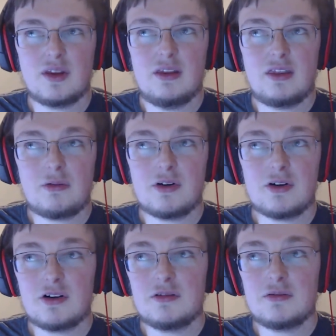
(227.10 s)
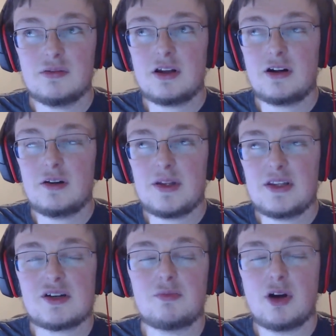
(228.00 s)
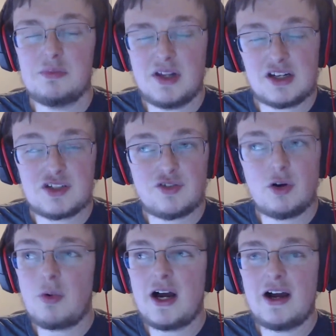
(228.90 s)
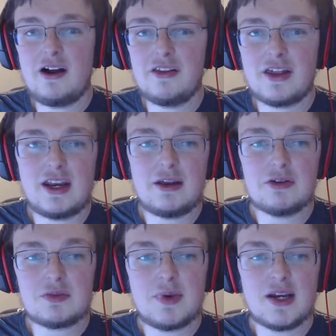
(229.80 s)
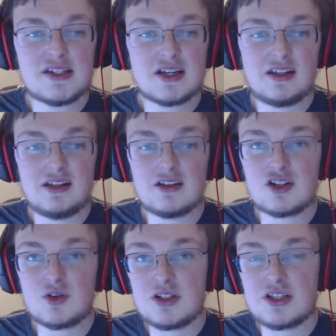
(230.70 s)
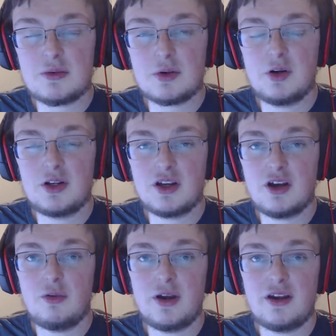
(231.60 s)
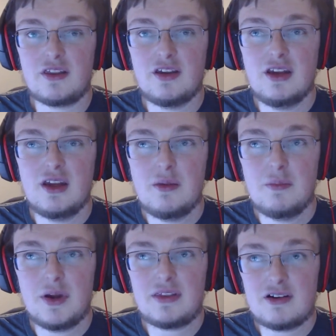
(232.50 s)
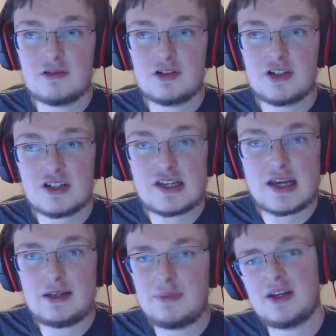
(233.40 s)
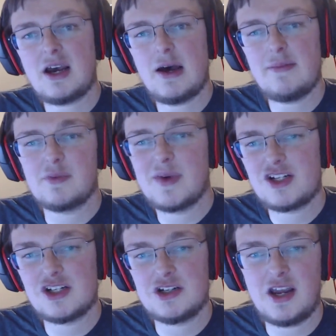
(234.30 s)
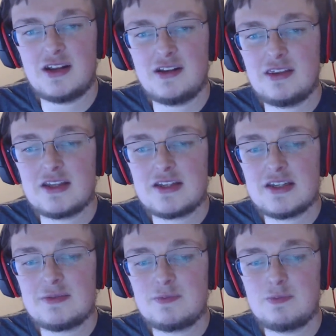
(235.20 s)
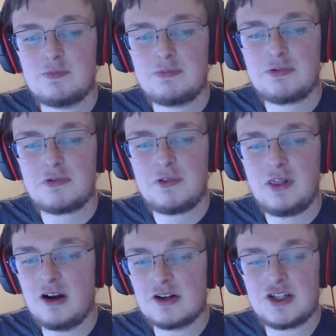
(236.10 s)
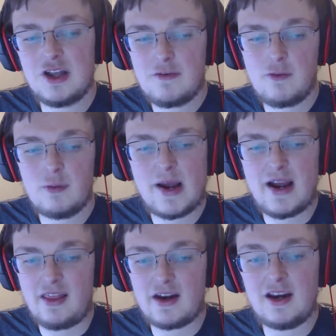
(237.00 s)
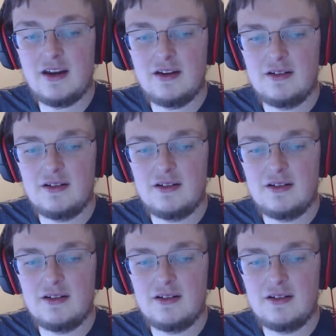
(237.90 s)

there were there had been some rumblings for a while that he was basically the choice they were going to go with, but there just hadn't been confirmation yet. This is pro largely a formality.